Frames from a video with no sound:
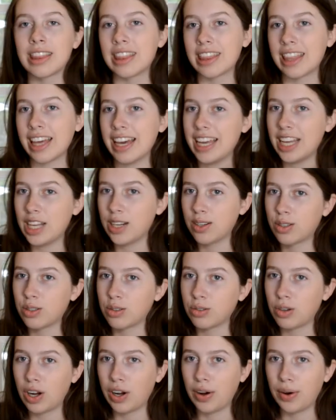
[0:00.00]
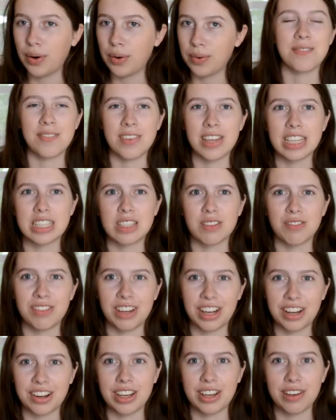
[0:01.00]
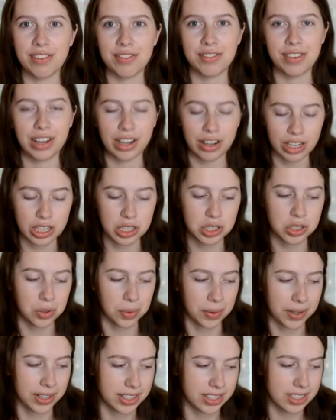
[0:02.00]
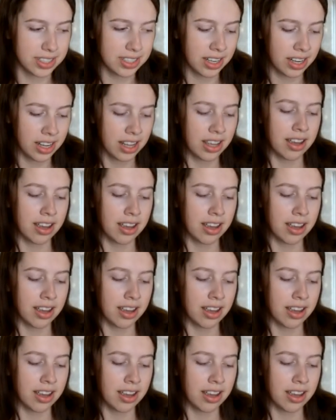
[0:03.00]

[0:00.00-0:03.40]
the intro. It's a very, very short